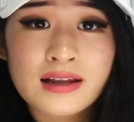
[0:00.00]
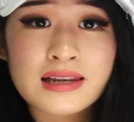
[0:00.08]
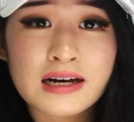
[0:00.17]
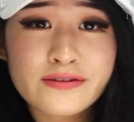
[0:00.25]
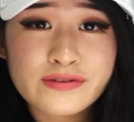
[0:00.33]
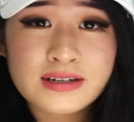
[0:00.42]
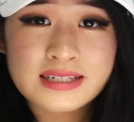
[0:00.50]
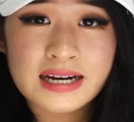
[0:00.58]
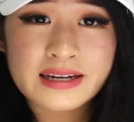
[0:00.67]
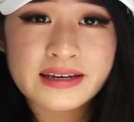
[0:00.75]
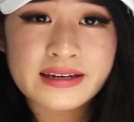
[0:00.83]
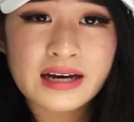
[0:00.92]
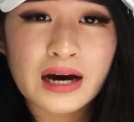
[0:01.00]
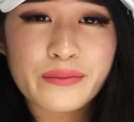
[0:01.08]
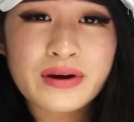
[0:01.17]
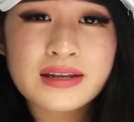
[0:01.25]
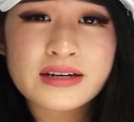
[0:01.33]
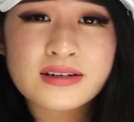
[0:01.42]
Love you, Danny. I
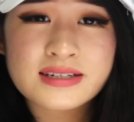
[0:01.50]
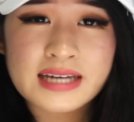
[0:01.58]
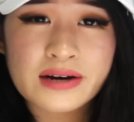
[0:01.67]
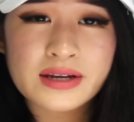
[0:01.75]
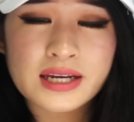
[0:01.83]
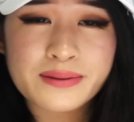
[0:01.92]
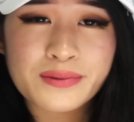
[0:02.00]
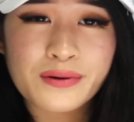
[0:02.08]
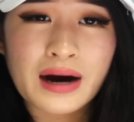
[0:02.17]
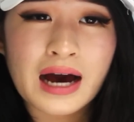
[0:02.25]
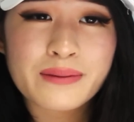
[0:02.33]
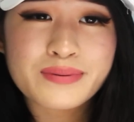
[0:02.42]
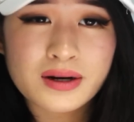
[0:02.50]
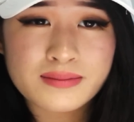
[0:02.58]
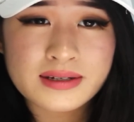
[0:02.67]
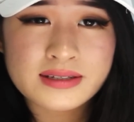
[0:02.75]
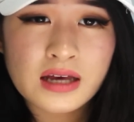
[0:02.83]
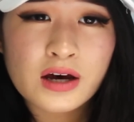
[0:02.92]
won't let you down anymore. I
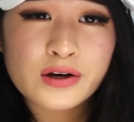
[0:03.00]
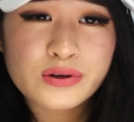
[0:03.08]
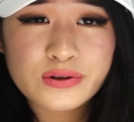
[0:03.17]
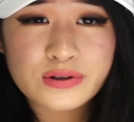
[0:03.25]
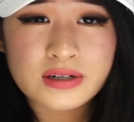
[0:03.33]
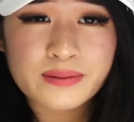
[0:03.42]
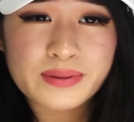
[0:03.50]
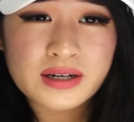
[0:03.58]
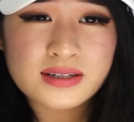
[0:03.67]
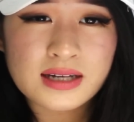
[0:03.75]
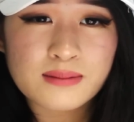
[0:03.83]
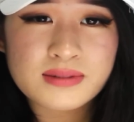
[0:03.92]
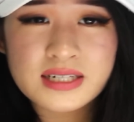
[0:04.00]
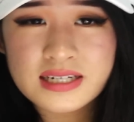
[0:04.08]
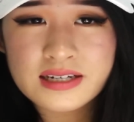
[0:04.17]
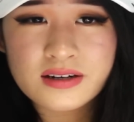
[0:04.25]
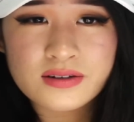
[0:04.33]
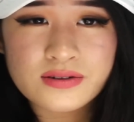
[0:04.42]
promise. Good, because I'm
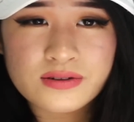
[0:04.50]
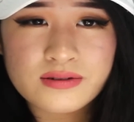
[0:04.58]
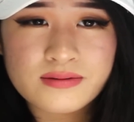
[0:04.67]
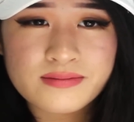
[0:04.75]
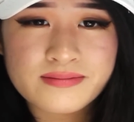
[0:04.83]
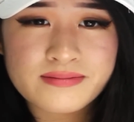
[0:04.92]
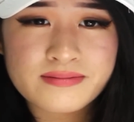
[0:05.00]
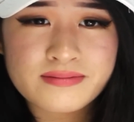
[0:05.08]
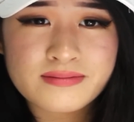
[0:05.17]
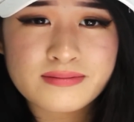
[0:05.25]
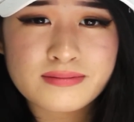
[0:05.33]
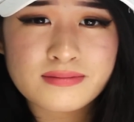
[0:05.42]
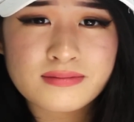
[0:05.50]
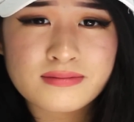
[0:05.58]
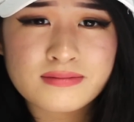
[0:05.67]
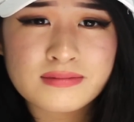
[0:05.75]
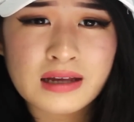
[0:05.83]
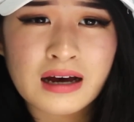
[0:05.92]
cheating on you.
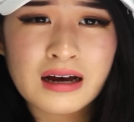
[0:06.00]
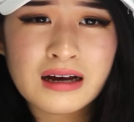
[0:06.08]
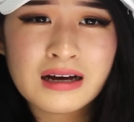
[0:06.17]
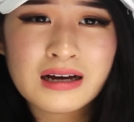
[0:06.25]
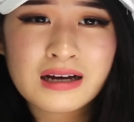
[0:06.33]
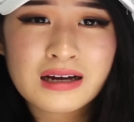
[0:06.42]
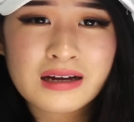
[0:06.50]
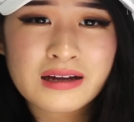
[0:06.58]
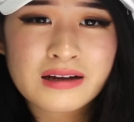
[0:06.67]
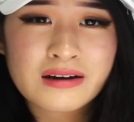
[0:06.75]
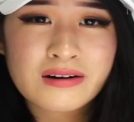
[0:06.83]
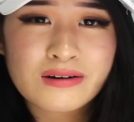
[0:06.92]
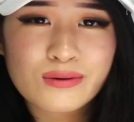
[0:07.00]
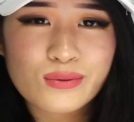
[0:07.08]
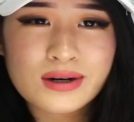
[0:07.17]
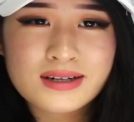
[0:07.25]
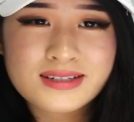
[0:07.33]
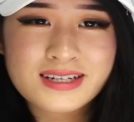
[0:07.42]
Huh?
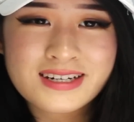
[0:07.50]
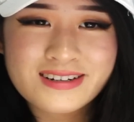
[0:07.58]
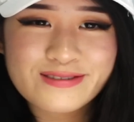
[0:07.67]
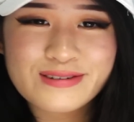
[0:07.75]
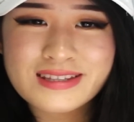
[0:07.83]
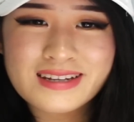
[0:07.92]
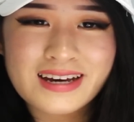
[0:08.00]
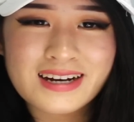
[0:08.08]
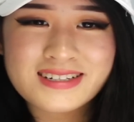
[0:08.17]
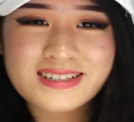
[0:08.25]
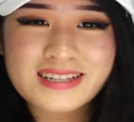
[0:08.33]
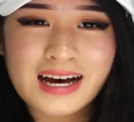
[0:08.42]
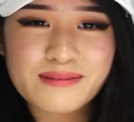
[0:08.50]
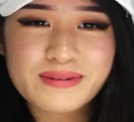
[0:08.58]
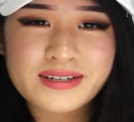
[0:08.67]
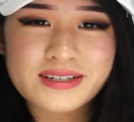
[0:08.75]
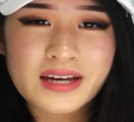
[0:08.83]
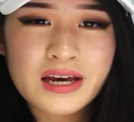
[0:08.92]
What? What the heck just
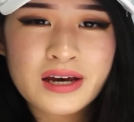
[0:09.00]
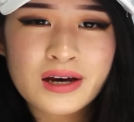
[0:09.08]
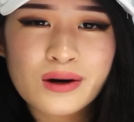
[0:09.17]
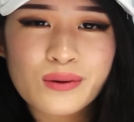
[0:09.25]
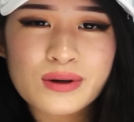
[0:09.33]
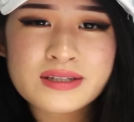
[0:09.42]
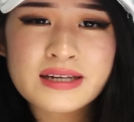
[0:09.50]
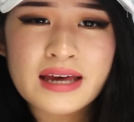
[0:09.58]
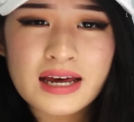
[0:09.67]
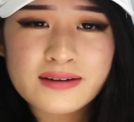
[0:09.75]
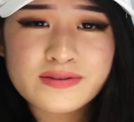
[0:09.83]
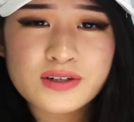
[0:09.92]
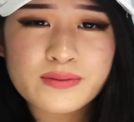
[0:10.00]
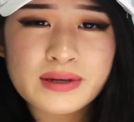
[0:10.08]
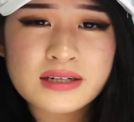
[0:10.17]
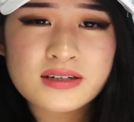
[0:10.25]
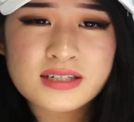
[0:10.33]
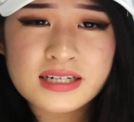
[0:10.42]
happened? What the F do you
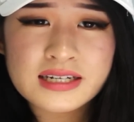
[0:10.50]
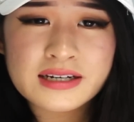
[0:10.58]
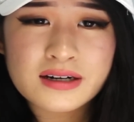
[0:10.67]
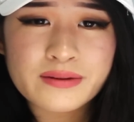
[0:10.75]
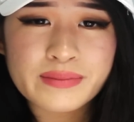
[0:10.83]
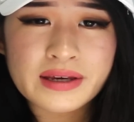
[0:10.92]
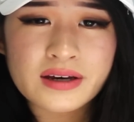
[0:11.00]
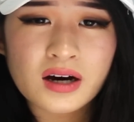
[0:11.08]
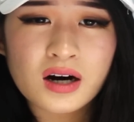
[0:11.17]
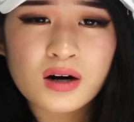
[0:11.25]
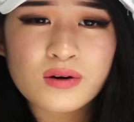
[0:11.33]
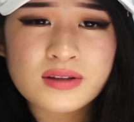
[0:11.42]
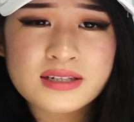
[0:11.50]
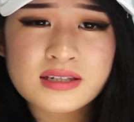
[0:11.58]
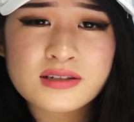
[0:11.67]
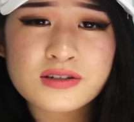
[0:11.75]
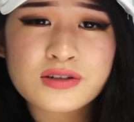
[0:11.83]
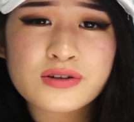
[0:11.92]
mean you're cheating on me? Oh,
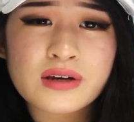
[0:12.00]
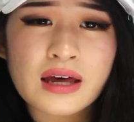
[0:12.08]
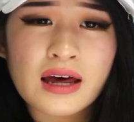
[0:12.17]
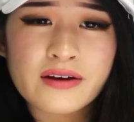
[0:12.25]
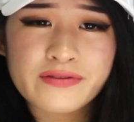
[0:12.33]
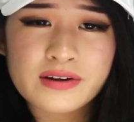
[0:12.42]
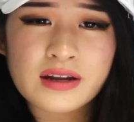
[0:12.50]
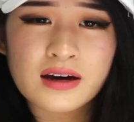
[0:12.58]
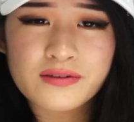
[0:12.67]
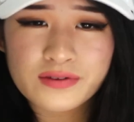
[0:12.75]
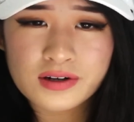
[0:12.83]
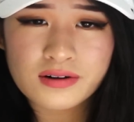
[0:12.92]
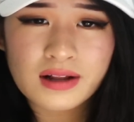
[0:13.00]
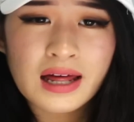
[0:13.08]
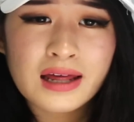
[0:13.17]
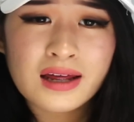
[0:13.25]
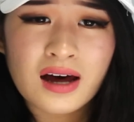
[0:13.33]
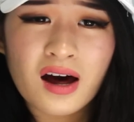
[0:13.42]
this is too effing unreal.
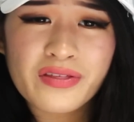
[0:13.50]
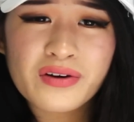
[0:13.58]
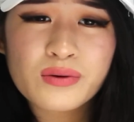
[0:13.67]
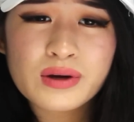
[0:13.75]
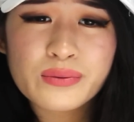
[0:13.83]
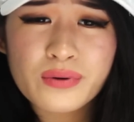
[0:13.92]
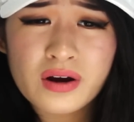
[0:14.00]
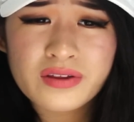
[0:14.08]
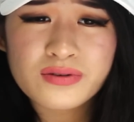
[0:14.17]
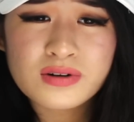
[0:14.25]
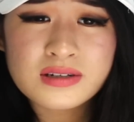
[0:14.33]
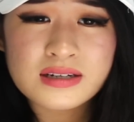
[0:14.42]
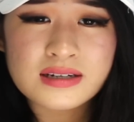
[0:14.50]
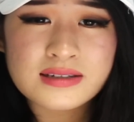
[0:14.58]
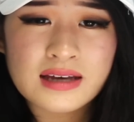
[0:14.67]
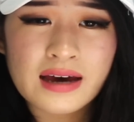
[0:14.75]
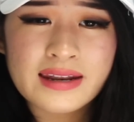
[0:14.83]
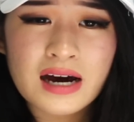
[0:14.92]
I thought we worked through
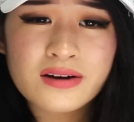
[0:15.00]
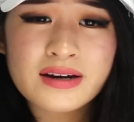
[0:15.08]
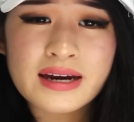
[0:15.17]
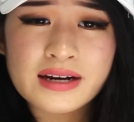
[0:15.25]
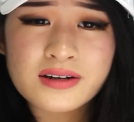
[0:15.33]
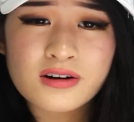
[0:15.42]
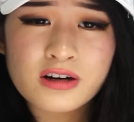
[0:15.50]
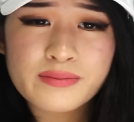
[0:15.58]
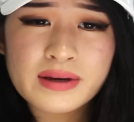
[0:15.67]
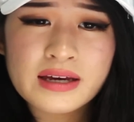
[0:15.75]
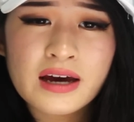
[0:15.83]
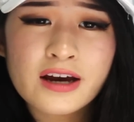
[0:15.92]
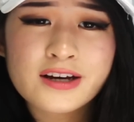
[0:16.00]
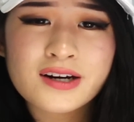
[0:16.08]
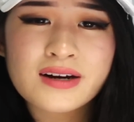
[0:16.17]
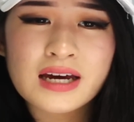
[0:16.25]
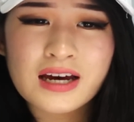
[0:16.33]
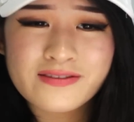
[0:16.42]
this, and now you're ignoring me?
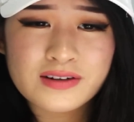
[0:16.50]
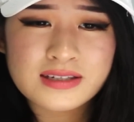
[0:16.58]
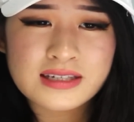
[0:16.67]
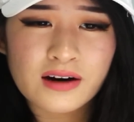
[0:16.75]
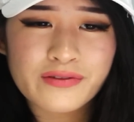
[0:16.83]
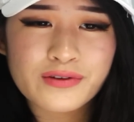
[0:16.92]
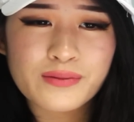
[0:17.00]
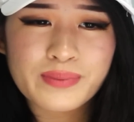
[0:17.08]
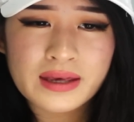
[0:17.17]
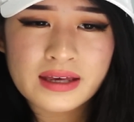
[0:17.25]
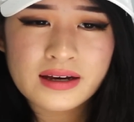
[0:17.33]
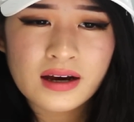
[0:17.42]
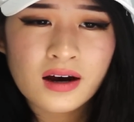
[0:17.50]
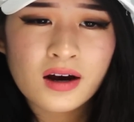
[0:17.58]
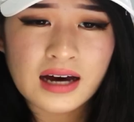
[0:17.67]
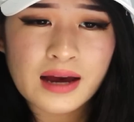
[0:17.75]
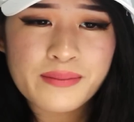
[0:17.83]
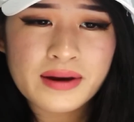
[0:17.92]
Go F yourself, you pig.
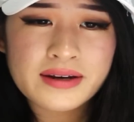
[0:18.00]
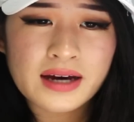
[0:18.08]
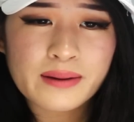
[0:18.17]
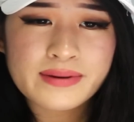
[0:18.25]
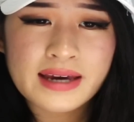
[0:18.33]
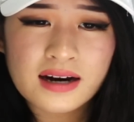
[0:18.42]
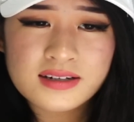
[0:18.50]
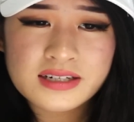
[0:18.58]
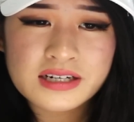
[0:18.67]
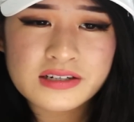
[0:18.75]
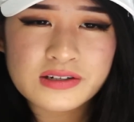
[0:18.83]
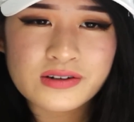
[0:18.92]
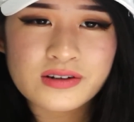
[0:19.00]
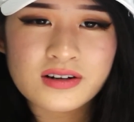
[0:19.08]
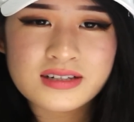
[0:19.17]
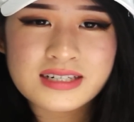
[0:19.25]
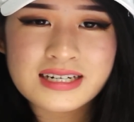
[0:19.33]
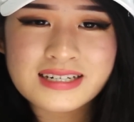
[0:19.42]
I meant I'm counting on you,
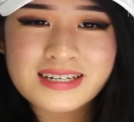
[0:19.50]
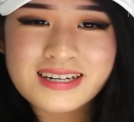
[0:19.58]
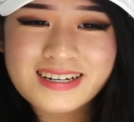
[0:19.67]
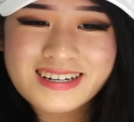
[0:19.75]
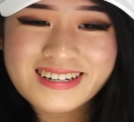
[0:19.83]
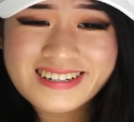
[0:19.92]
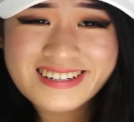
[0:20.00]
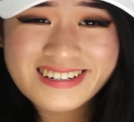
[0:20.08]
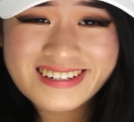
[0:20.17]
not cheating.